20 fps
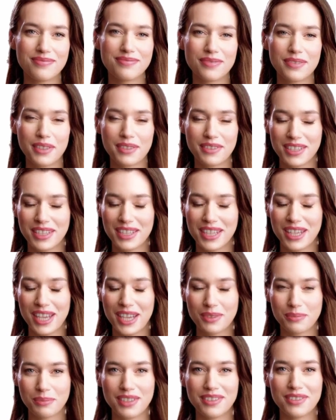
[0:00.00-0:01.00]
The
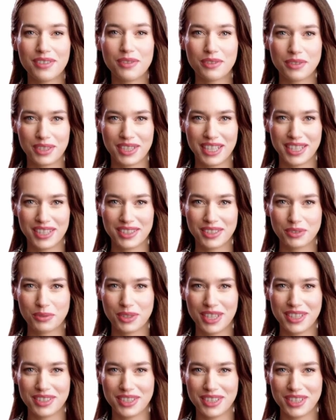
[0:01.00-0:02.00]
telecom industry is
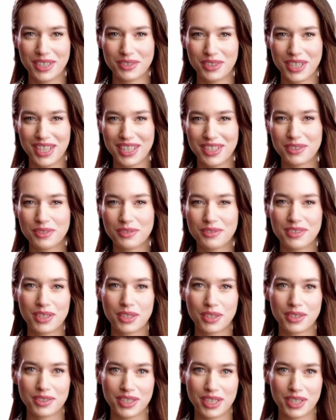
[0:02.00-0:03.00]
facing a range of
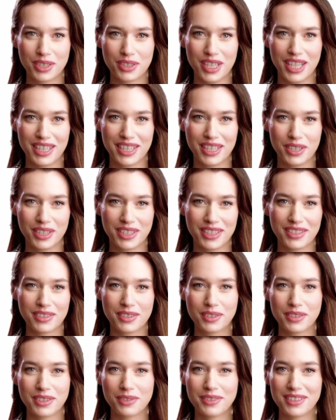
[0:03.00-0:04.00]
security challenges
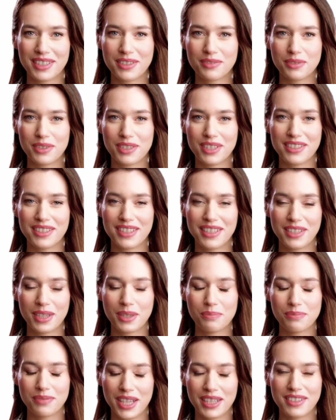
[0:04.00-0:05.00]
due to the increasing
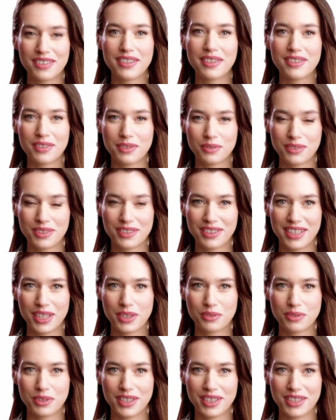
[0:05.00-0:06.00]
complexity of its
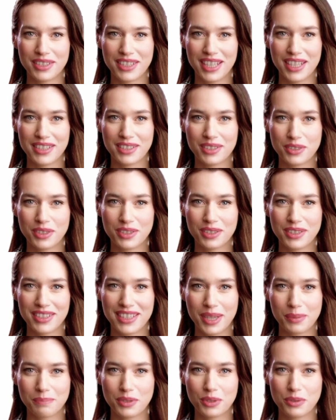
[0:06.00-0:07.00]
networks and the
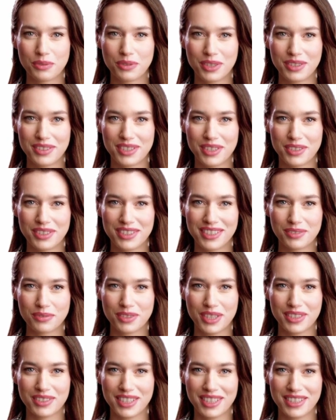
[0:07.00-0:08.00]
growing number of connected
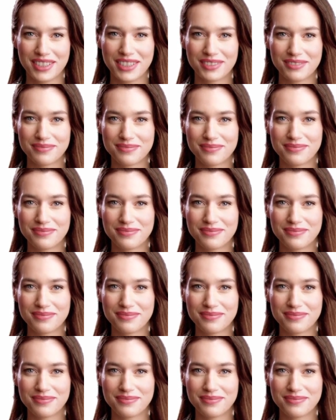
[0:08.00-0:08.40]
devices.